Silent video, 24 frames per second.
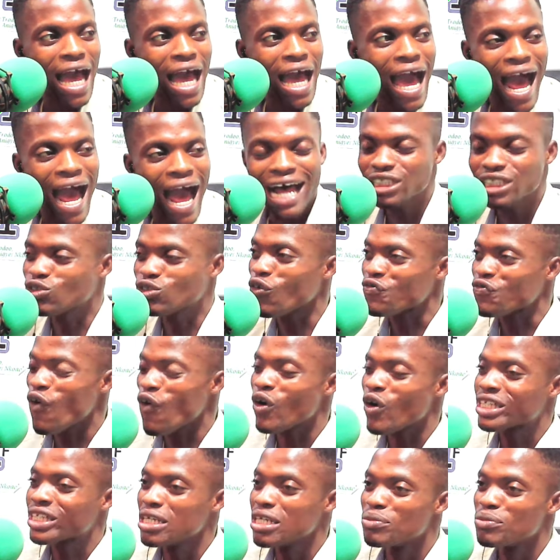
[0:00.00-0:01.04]
after
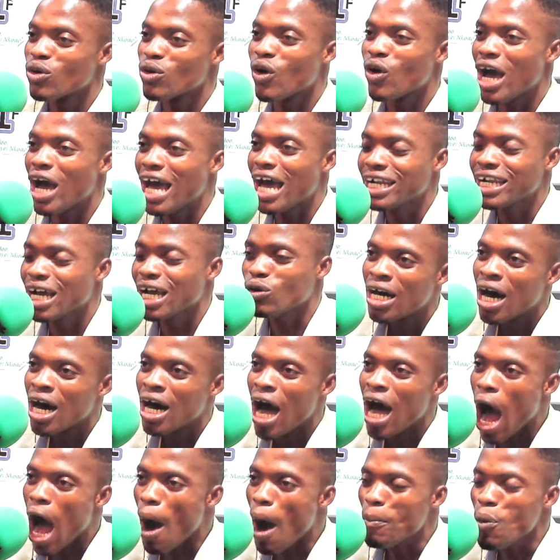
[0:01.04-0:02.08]
4 team no eno
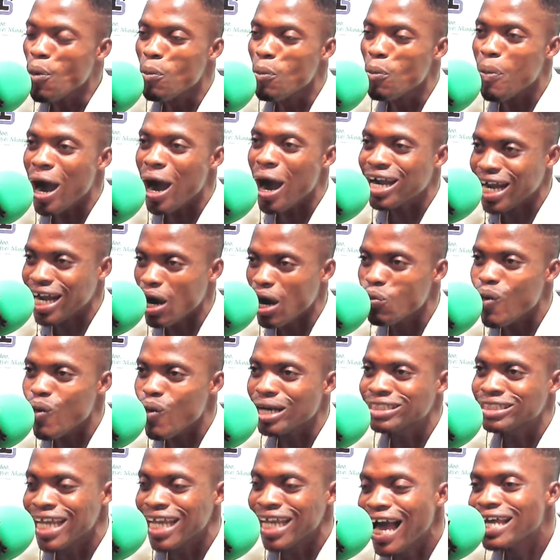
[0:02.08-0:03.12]
Abubakar
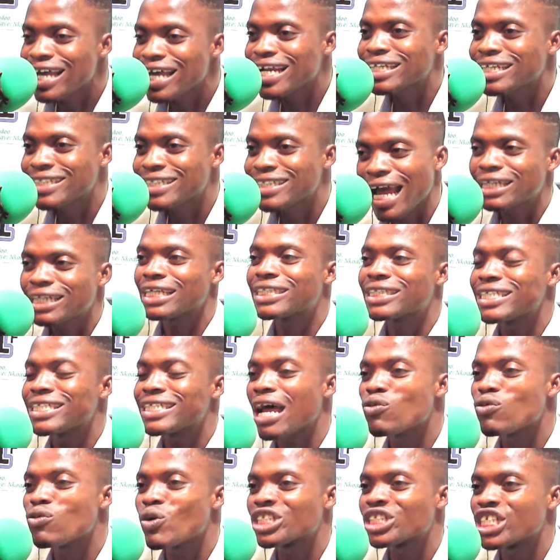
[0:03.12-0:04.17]
Ouattara tactics na
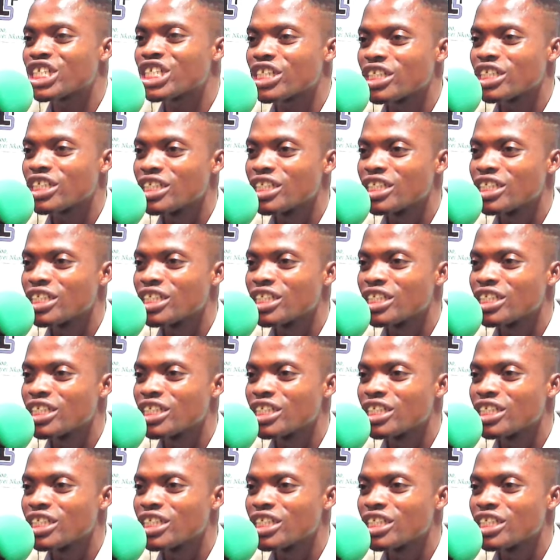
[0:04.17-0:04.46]
no she